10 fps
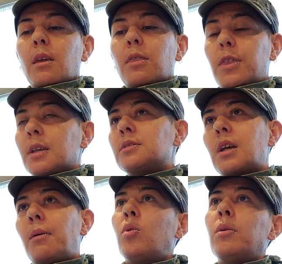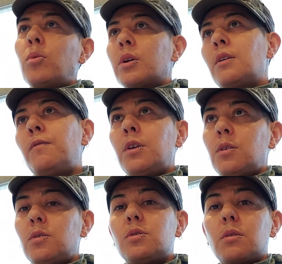things got more and more
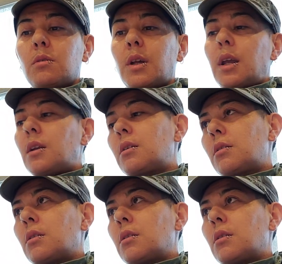confused. Like,